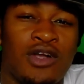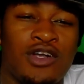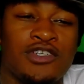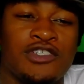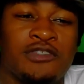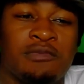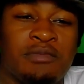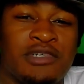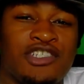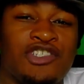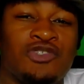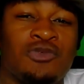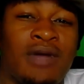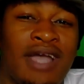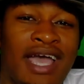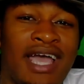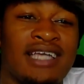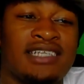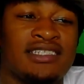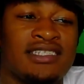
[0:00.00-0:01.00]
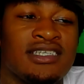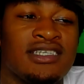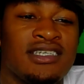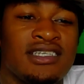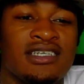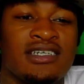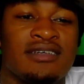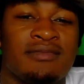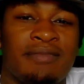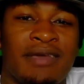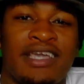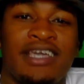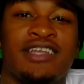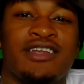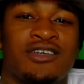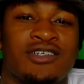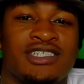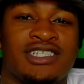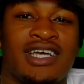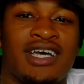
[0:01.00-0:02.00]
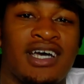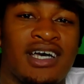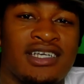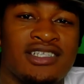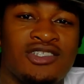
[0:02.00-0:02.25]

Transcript: but you actually look energized.